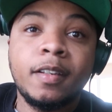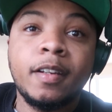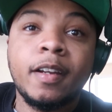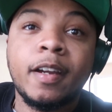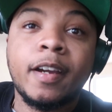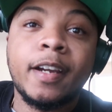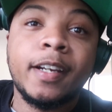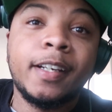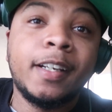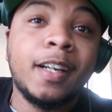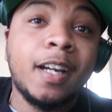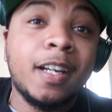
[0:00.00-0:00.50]

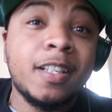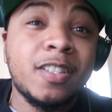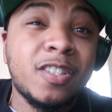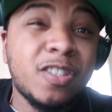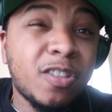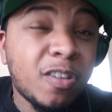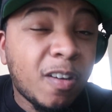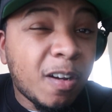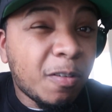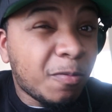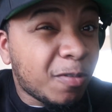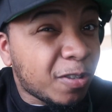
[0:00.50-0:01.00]
Alright guys,
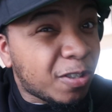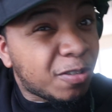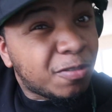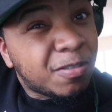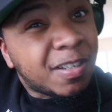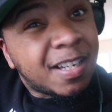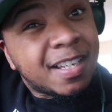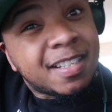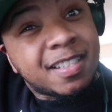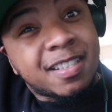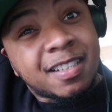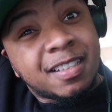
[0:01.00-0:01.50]
so I want you
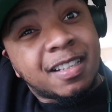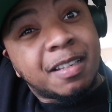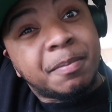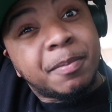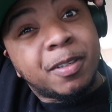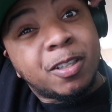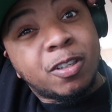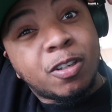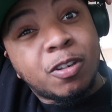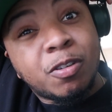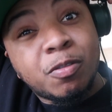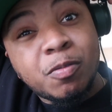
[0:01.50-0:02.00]
guys to let
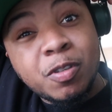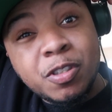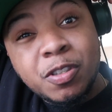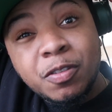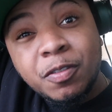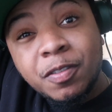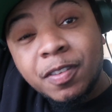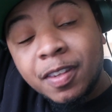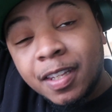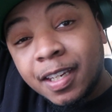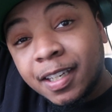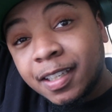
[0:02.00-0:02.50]
me know what
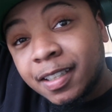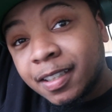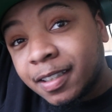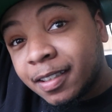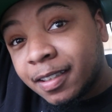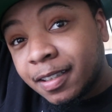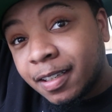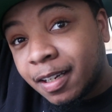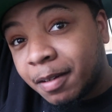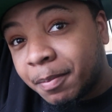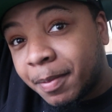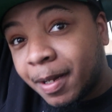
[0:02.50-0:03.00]
you think
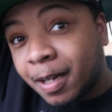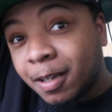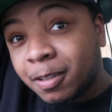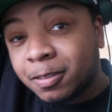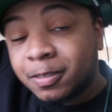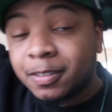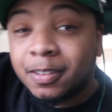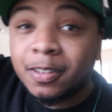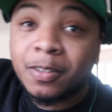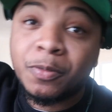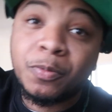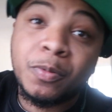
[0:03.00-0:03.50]

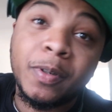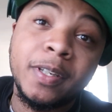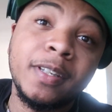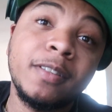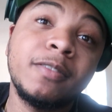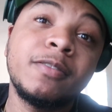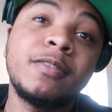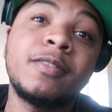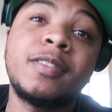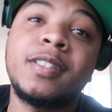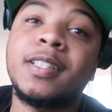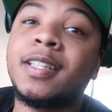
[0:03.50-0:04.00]
about the
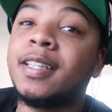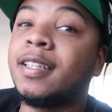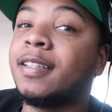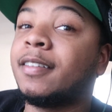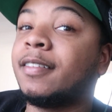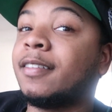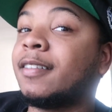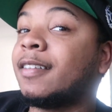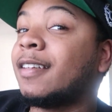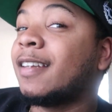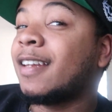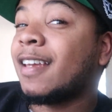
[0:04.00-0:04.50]
wheels
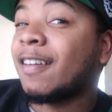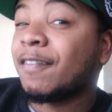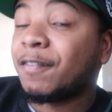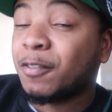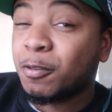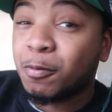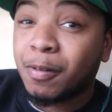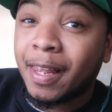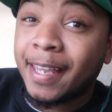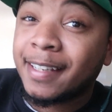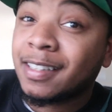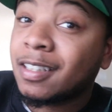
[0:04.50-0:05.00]
and if
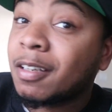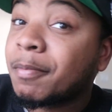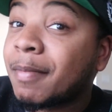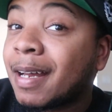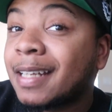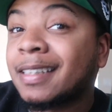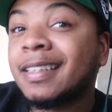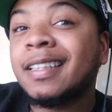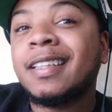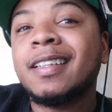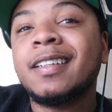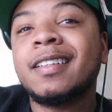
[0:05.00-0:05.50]
you like them.
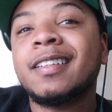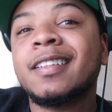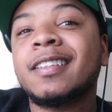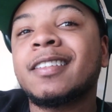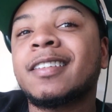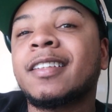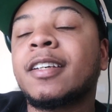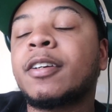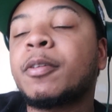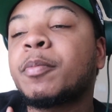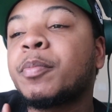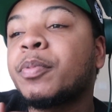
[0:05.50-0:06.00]
I think
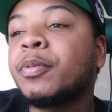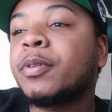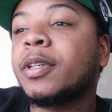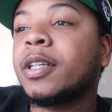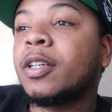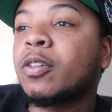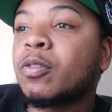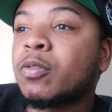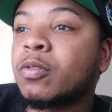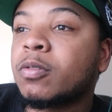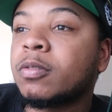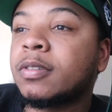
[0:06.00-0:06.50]
they're
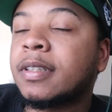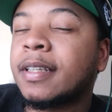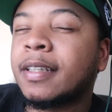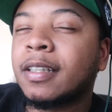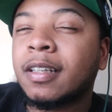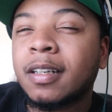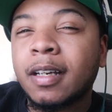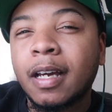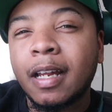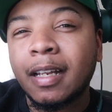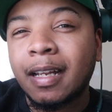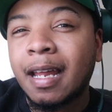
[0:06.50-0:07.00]
pretty cool. They
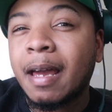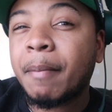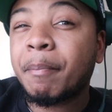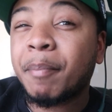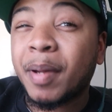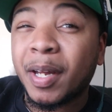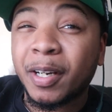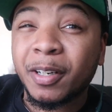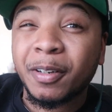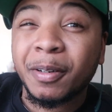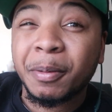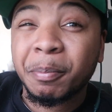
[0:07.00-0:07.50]
look a lot
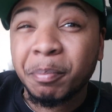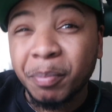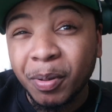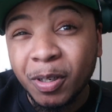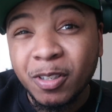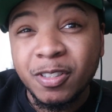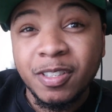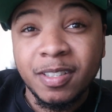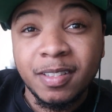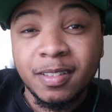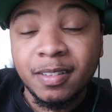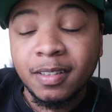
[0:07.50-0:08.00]
better in
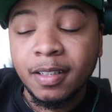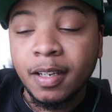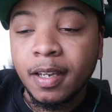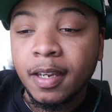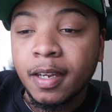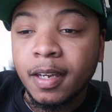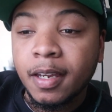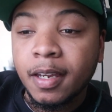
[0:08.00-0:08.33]
person.